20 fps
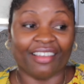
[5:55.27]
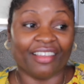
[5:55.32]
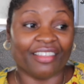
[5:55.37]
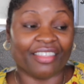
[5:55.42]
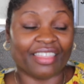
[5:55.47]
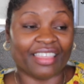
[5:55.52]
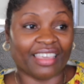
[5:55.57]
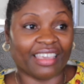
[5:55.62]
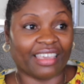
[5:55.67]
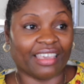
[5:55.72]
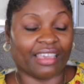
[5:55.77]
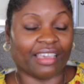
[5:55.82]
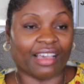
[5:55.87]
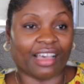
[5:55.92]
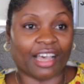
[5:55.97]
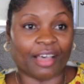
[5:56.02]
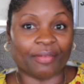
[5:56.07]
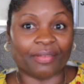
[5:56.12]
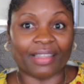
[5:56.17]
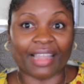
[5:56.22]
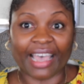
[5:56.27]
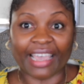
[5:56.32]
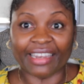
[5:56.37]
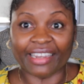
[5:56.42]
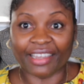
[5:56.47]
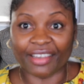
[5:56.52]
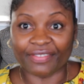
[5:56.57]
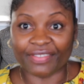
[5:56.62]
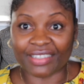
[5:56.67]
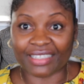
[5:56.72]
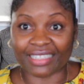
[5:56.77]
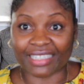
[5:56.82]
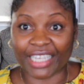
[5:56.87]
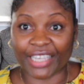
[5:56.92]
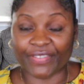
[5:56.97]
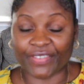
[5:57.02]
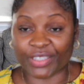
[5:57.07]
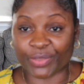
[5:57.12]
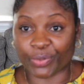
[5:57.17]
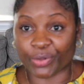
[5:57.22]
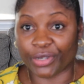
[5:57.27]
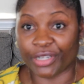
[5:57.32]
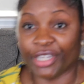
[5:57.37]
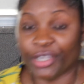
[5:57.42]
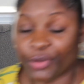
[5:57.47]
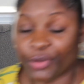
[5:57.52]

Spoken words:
The lining of the sleeve is pretty